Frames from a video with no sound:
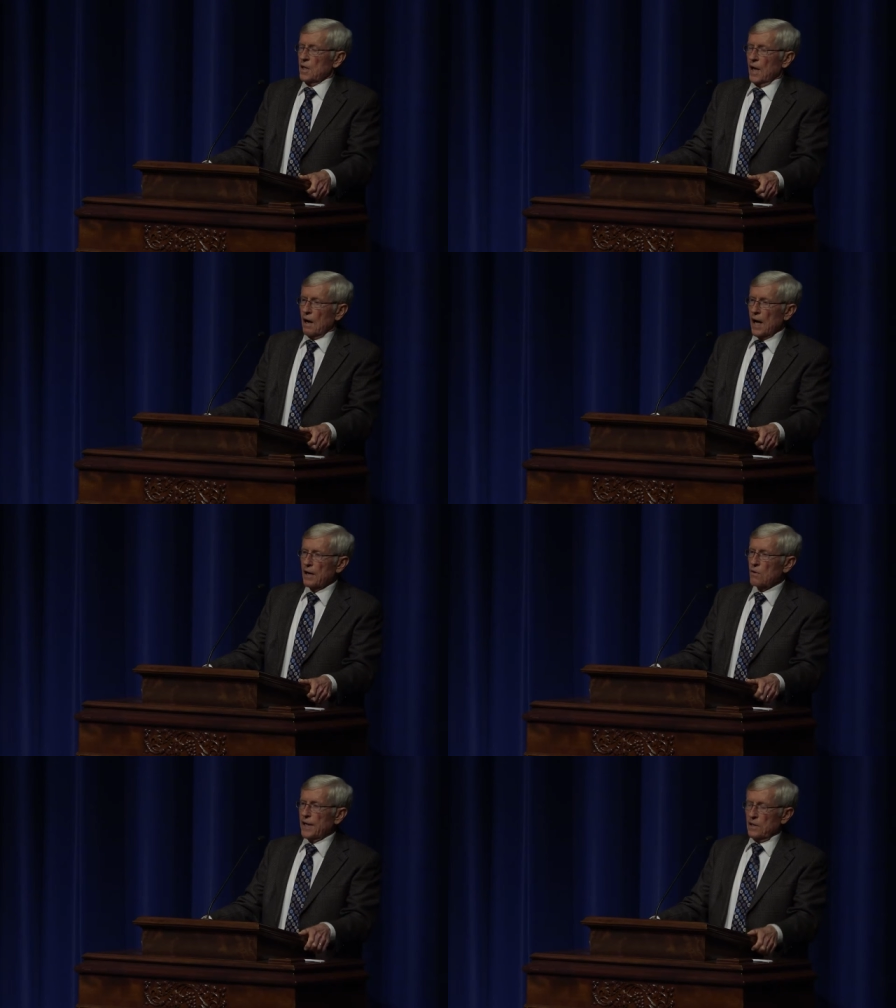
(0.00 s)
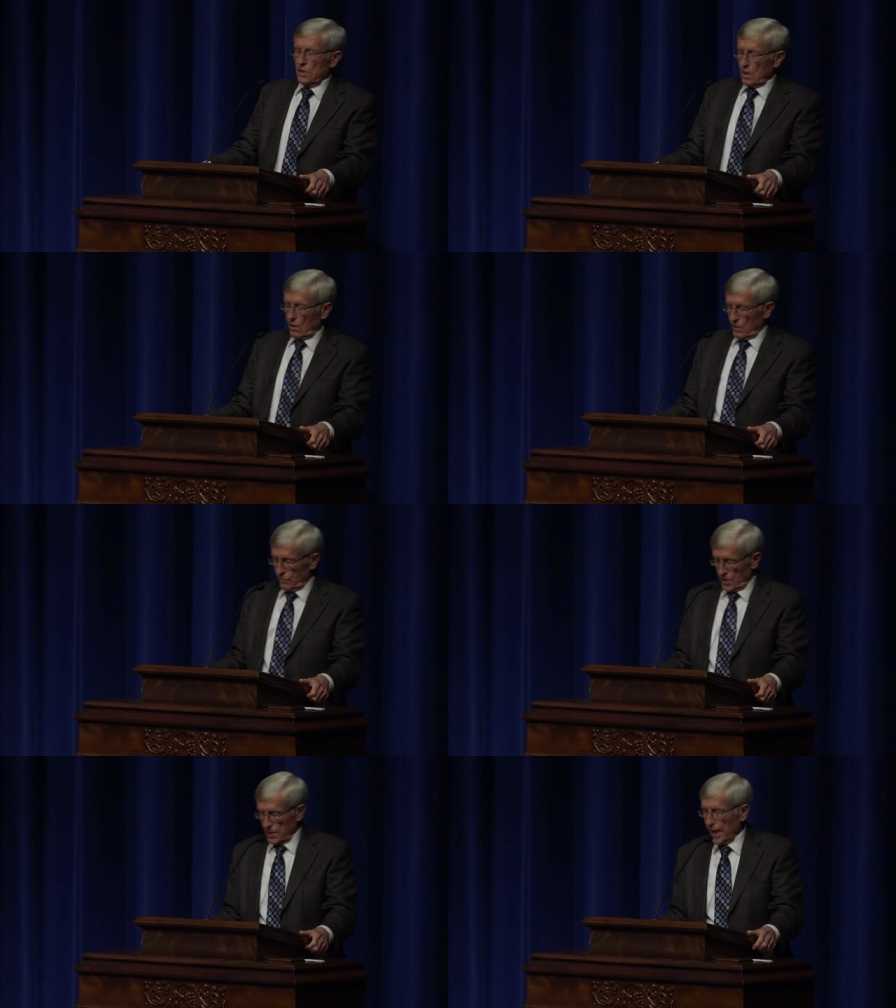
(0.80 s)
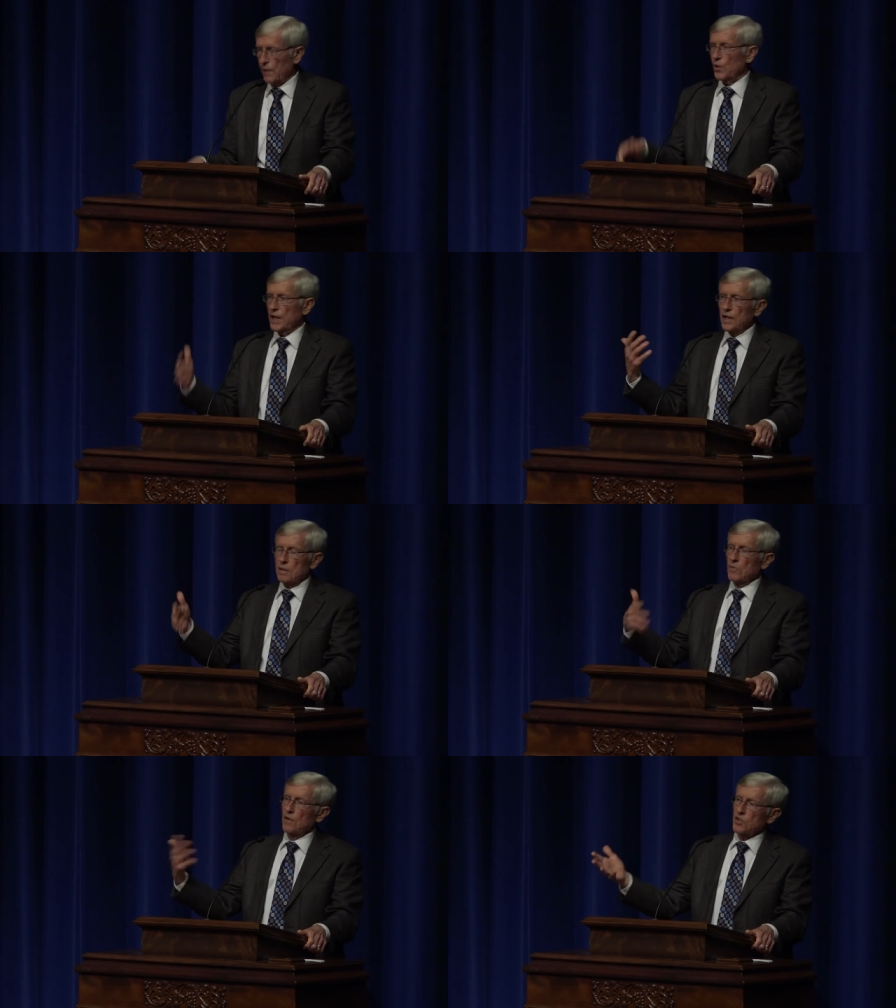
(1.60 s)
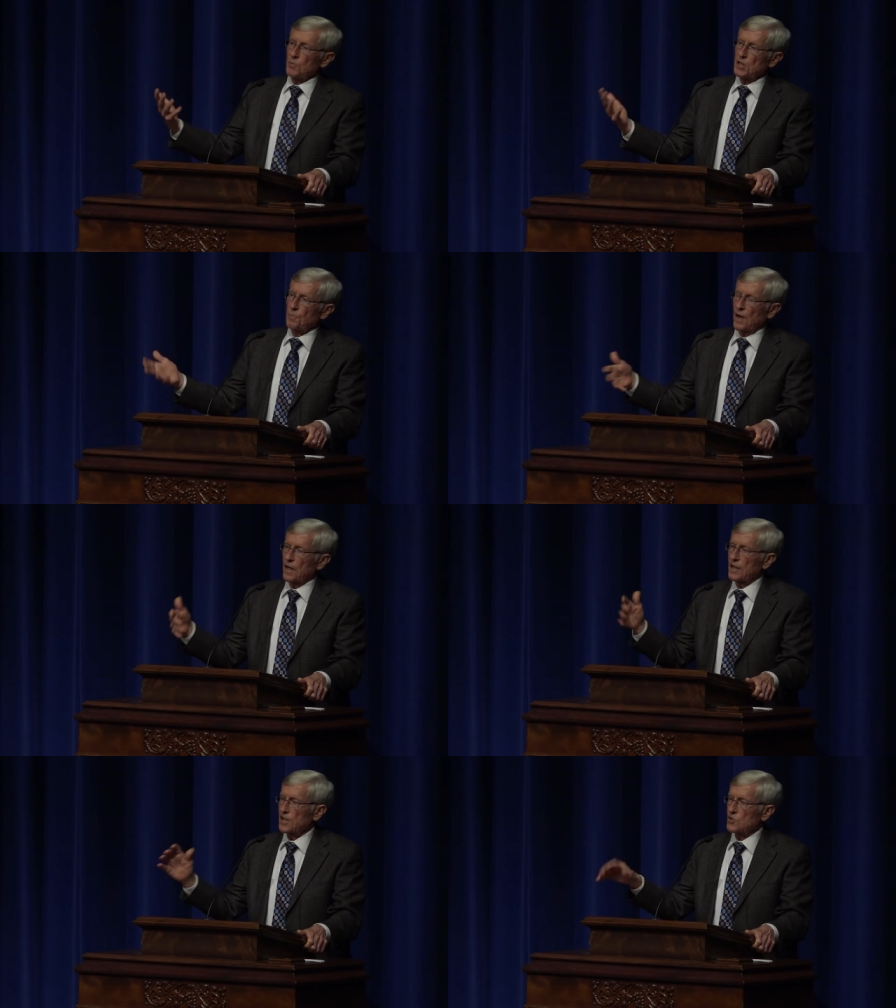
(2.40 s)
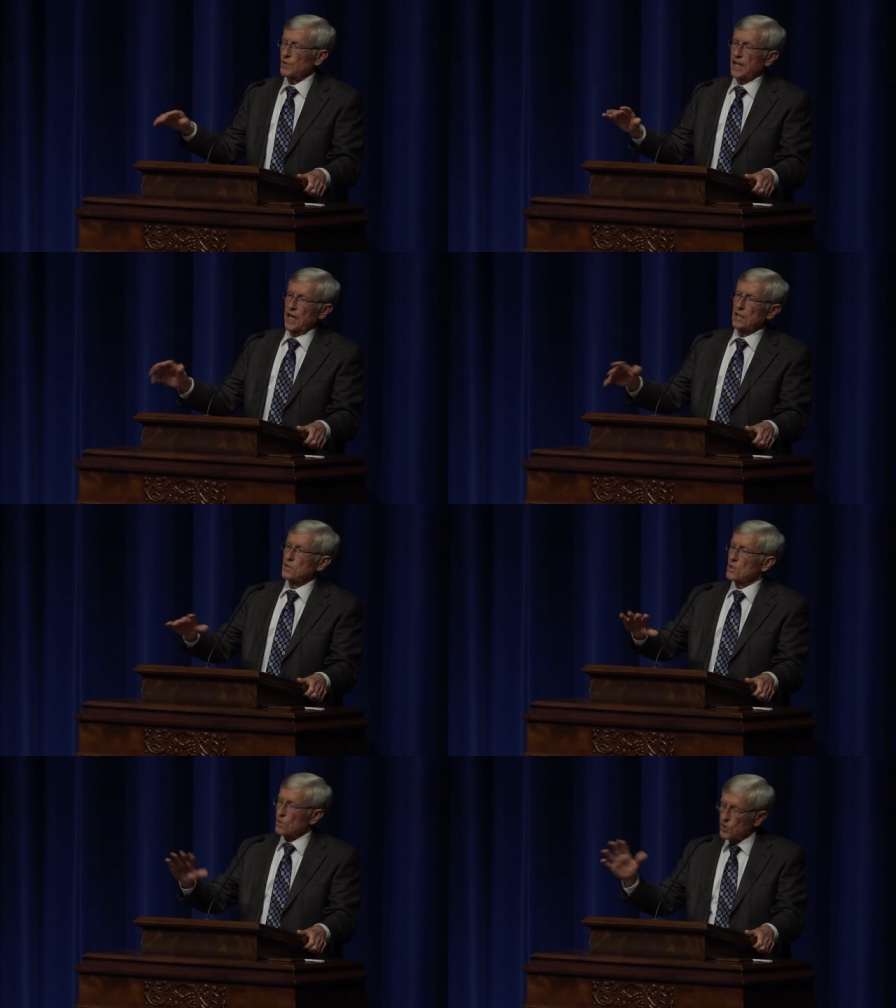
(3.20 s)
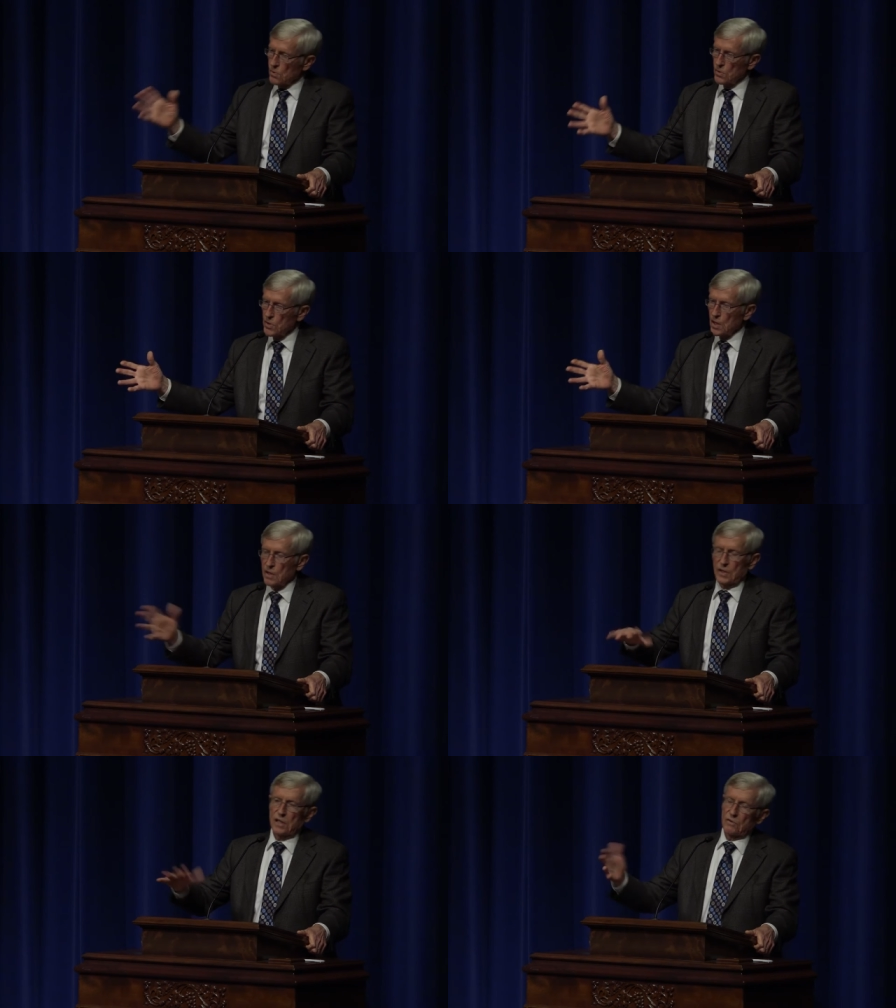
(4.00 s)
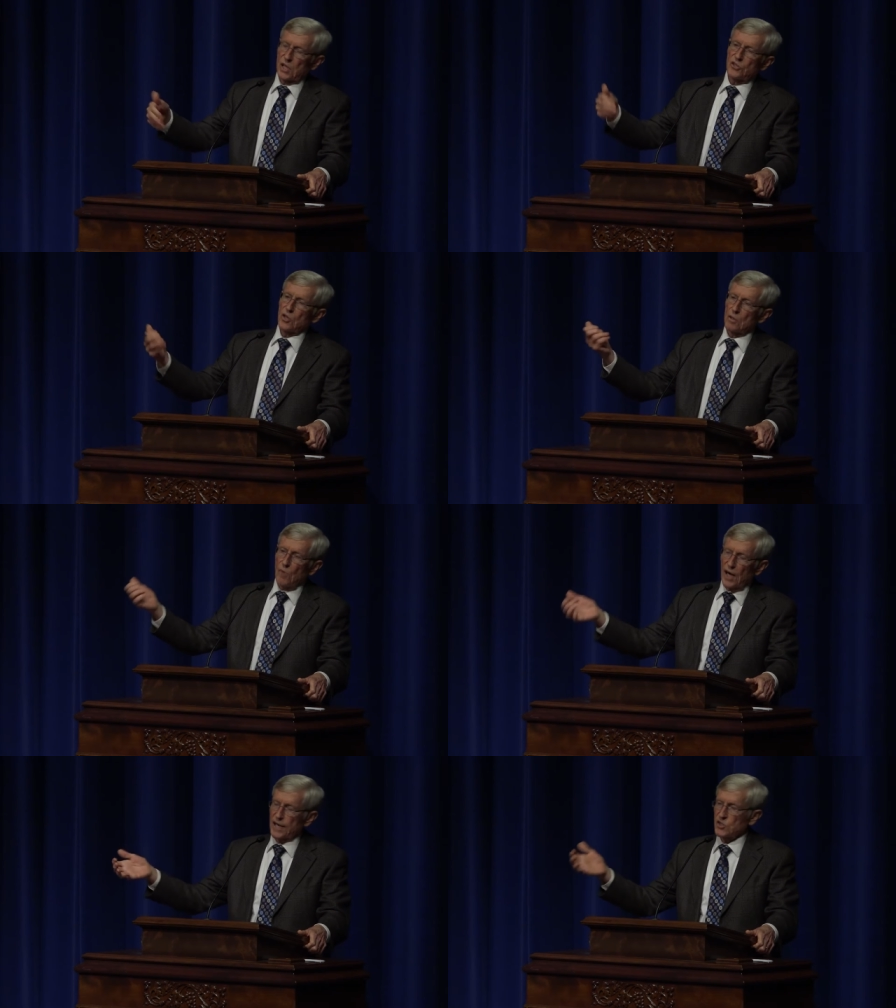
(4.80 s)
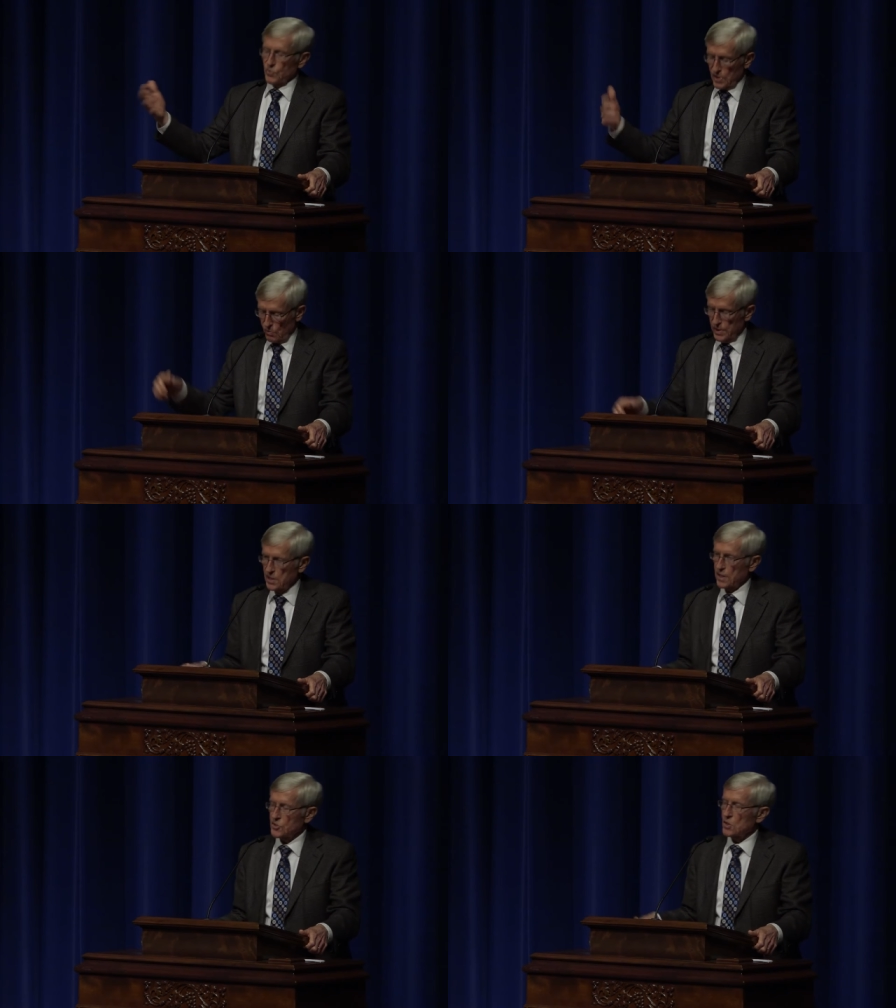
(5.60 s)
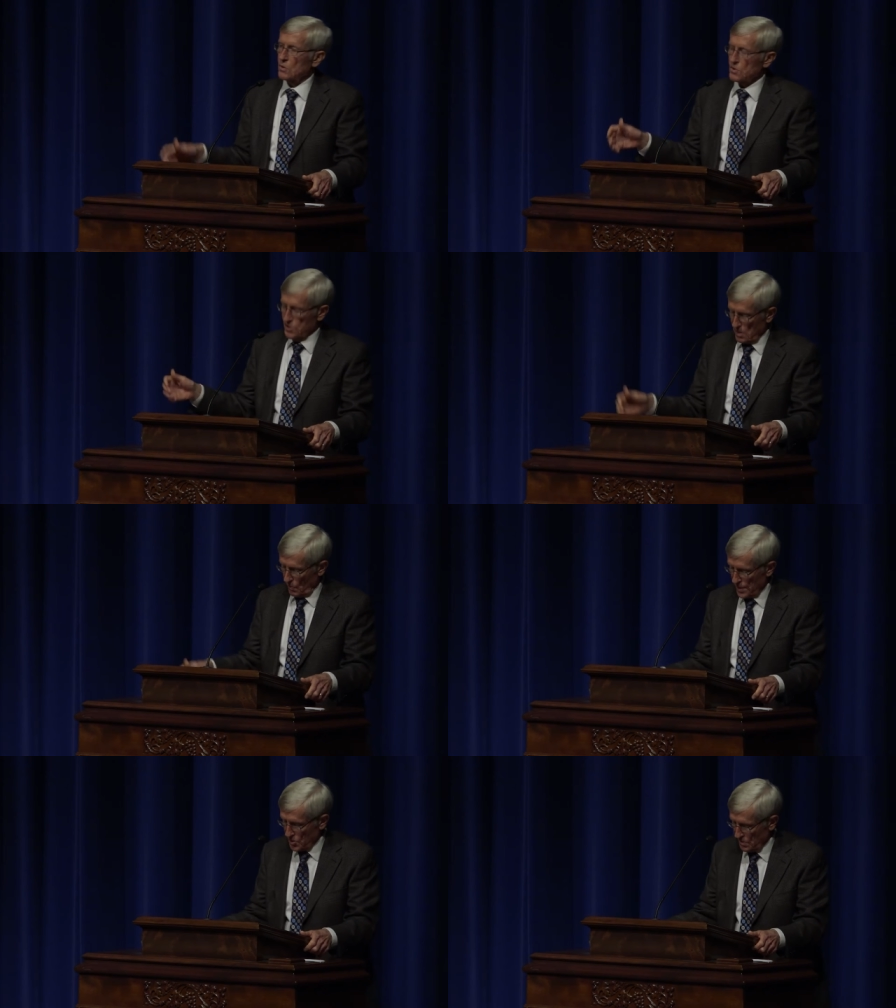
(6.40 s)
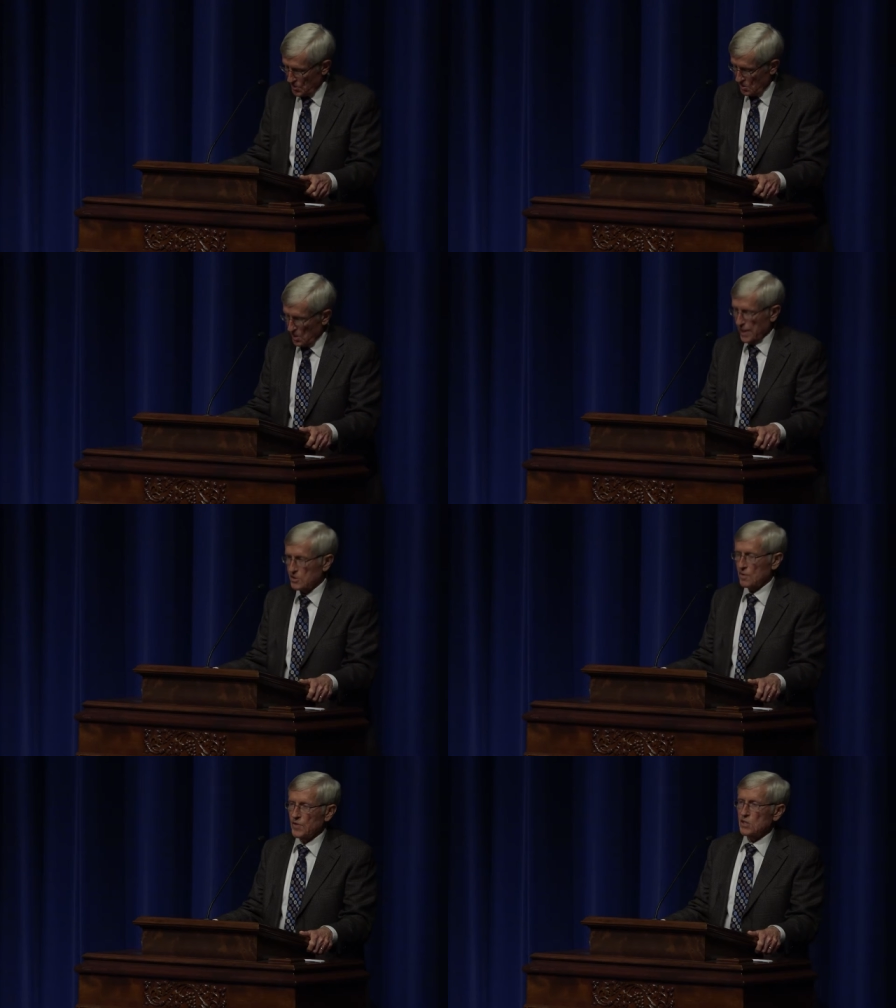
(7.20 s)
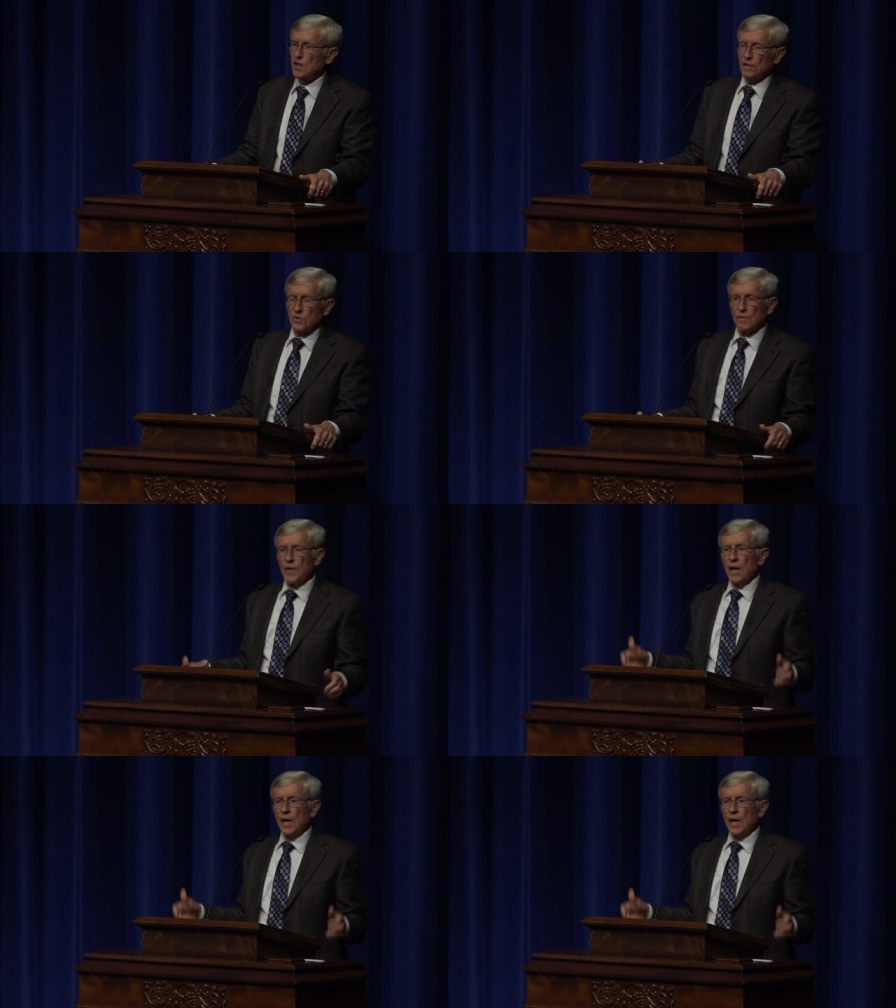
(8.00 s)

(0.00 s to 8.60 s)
Now, I agree, you know, today we need to move as much product as we can, you know, through the conventional markets with the retail stores and the restaurants and things of this nature.